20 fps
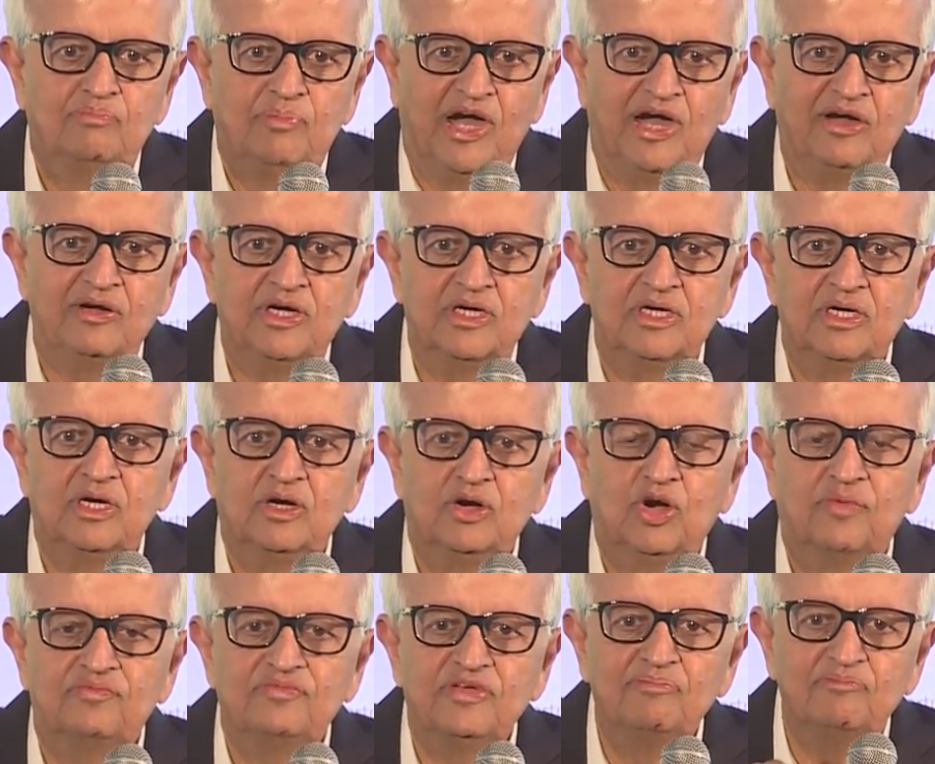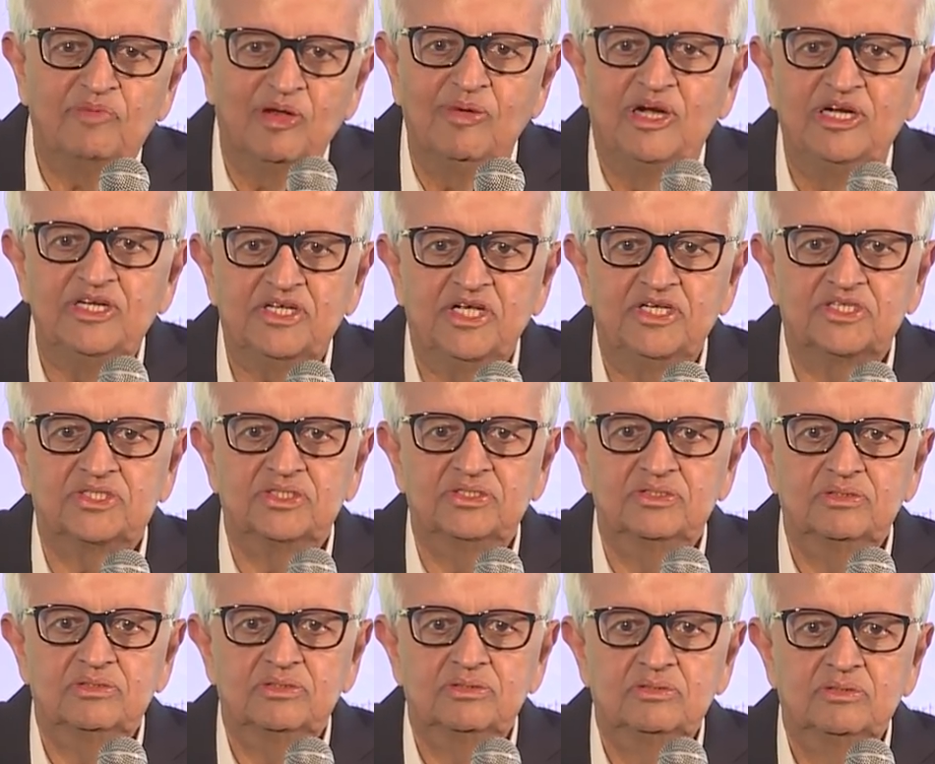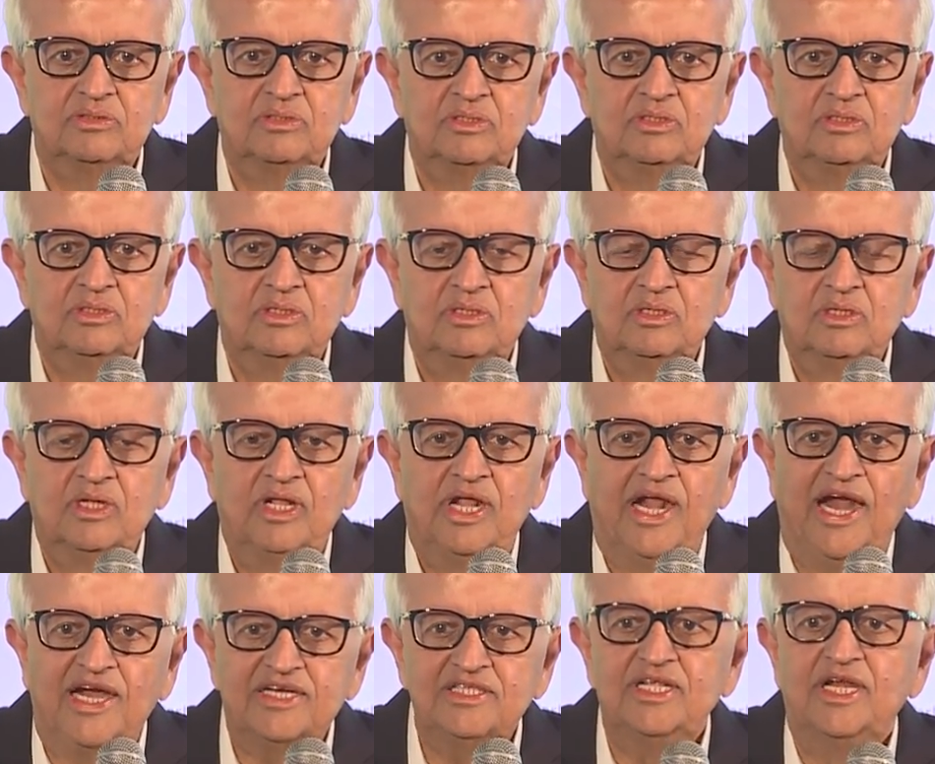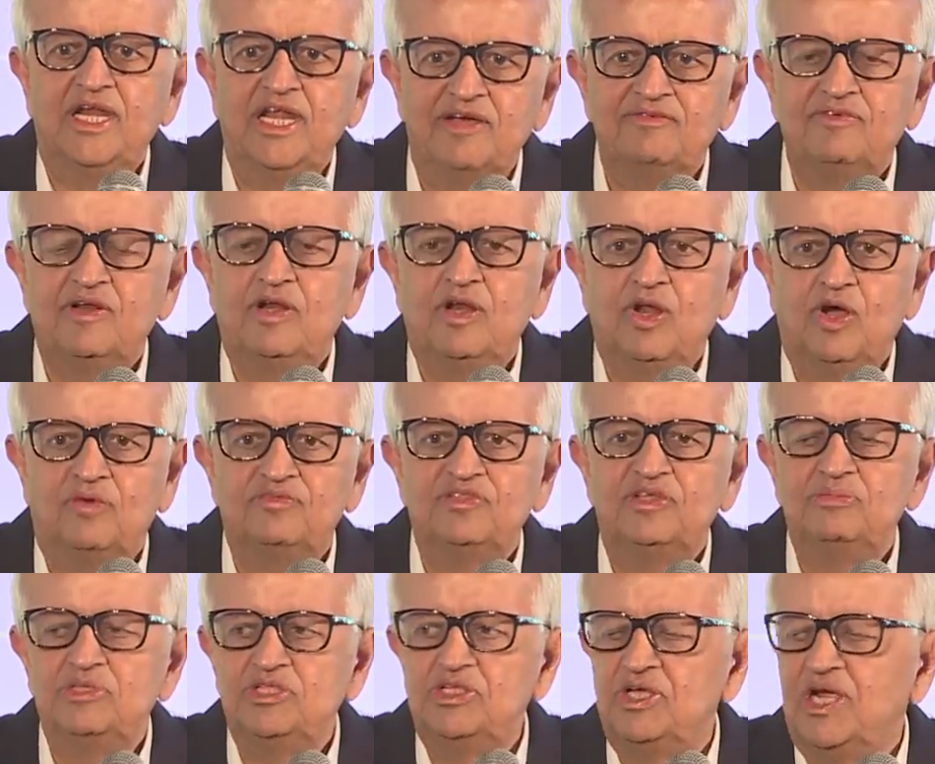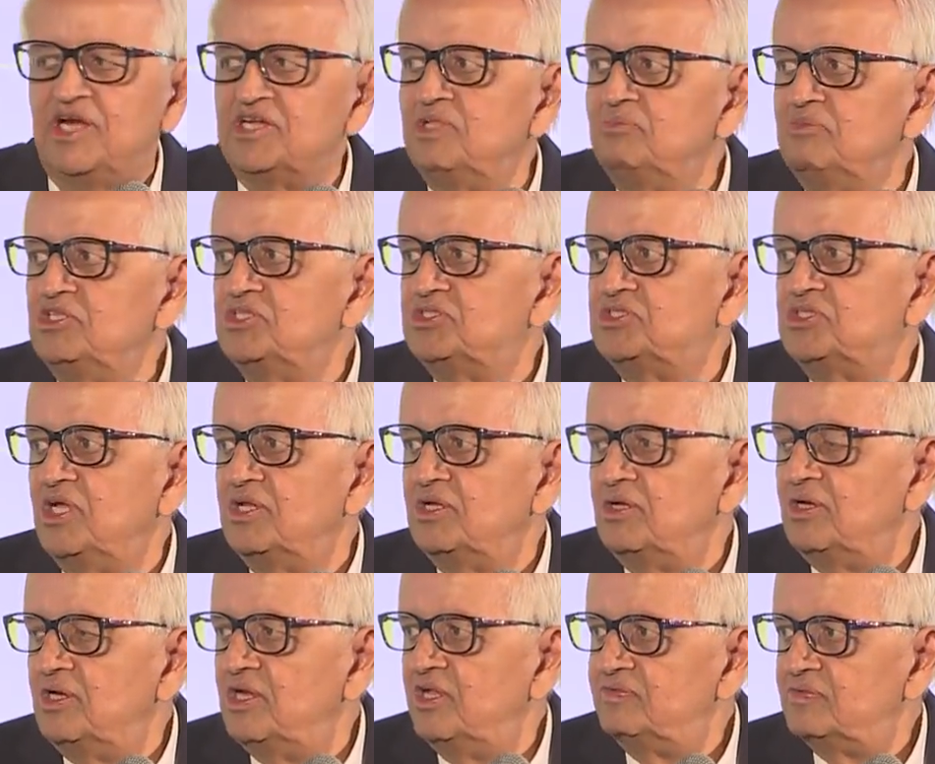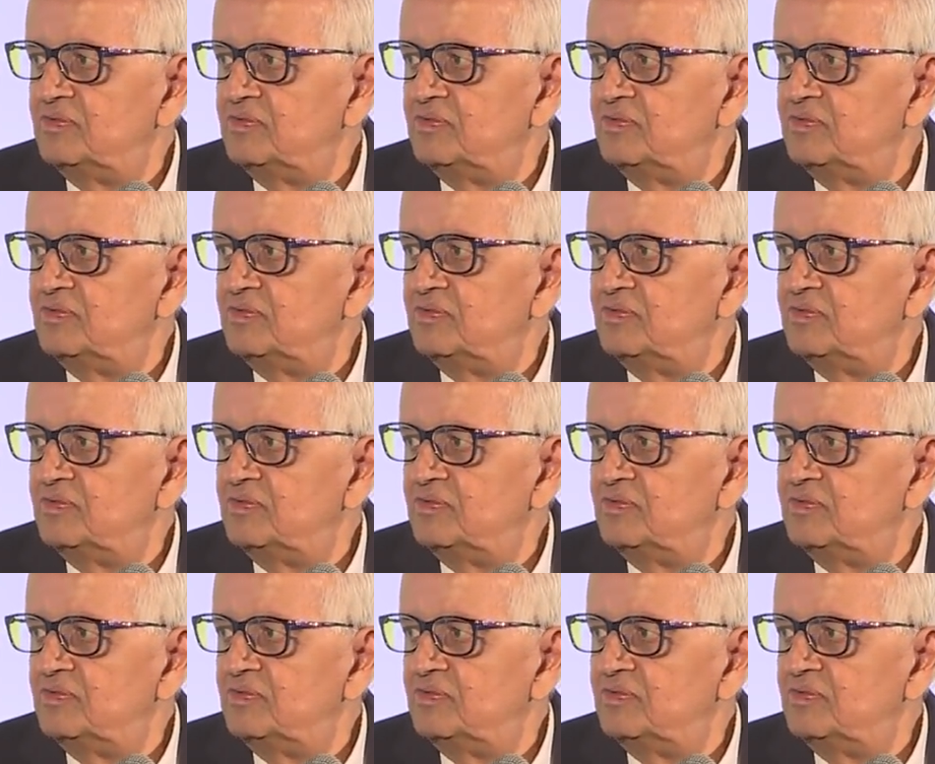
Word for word: power of implementation, at the level of the, at the ministerial level.